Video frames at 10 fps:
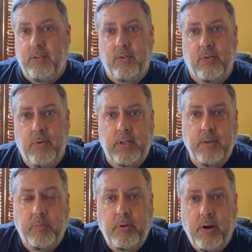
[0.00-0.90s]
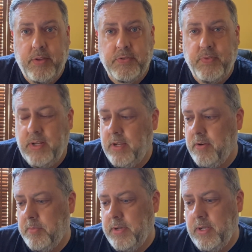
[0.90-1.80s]
quick little part of this
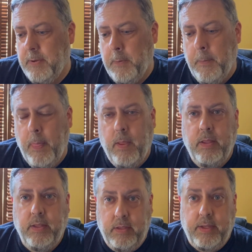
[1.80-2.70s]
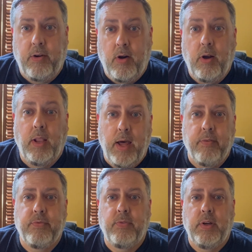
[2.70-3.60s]
video. But there are a lot
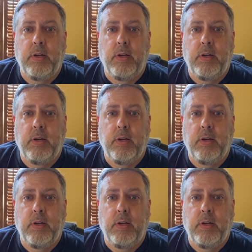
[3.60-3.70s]
of